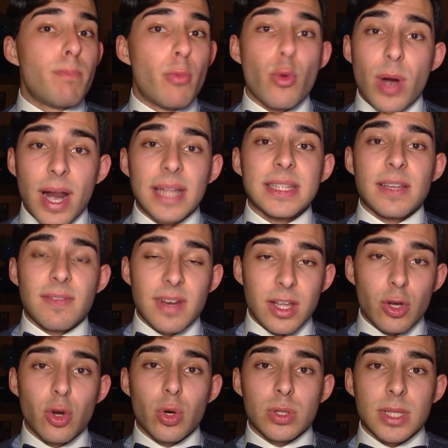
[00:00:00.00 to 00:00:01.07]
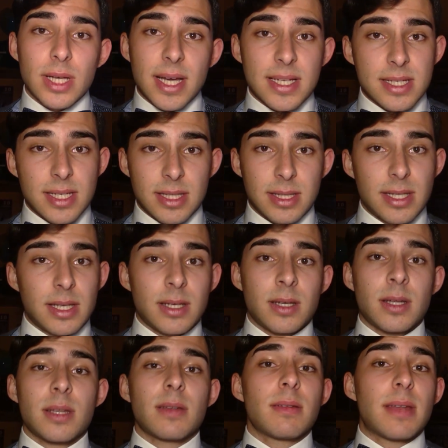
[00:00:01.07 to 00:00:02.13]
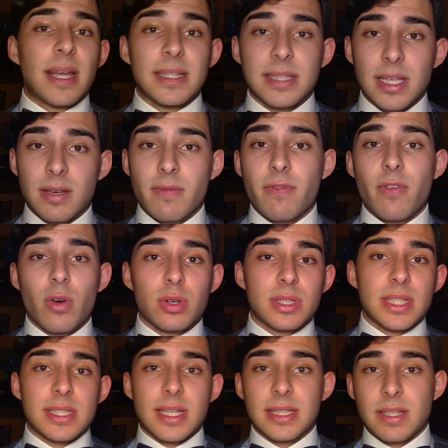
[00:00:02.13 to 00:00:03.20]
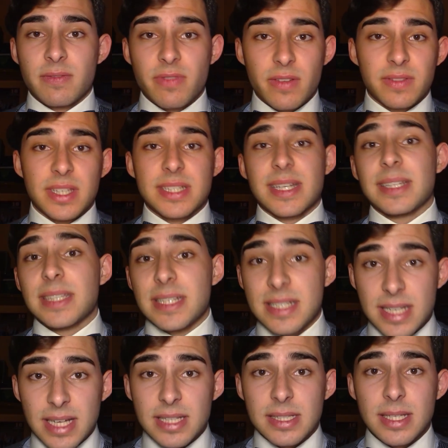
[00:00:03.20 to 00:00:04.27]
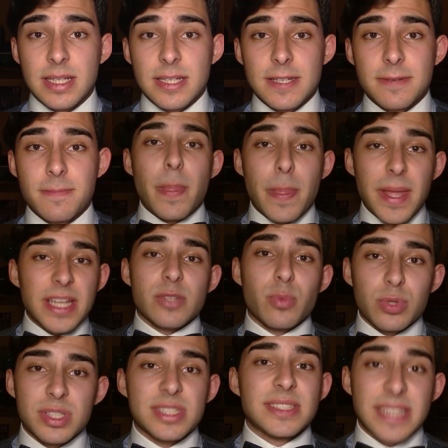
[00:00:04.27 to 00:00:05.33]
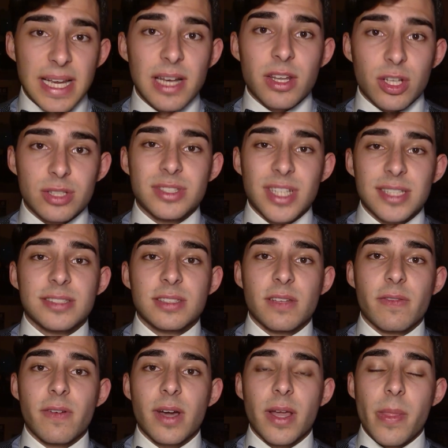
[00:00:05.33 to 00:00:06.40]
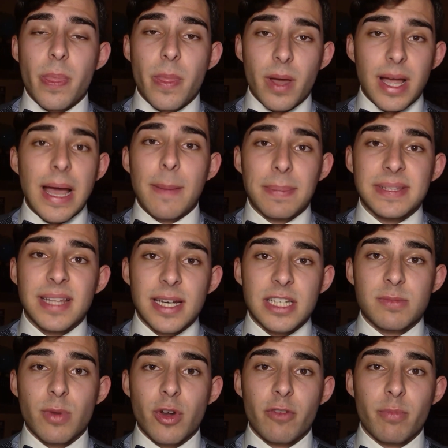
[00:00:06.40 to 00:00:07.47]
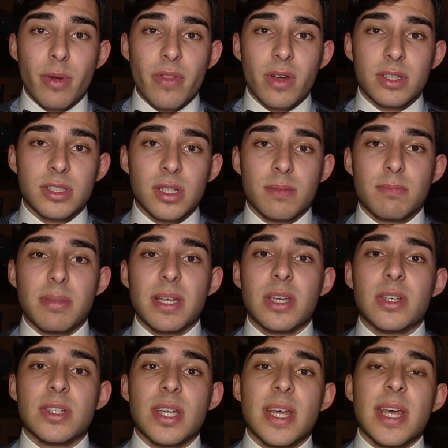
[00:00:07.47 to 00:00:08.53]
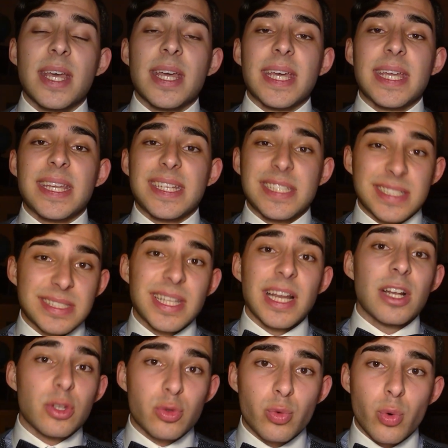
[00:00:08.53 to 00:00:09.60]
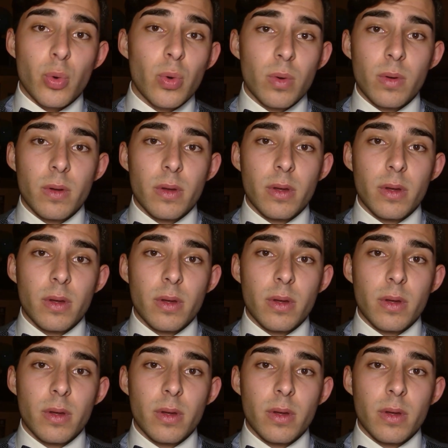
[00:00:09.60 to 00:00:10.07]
relatively good, as in the 1940s, 1950s, 1960s, this would still not justify the capitalist mode of production, because it is still true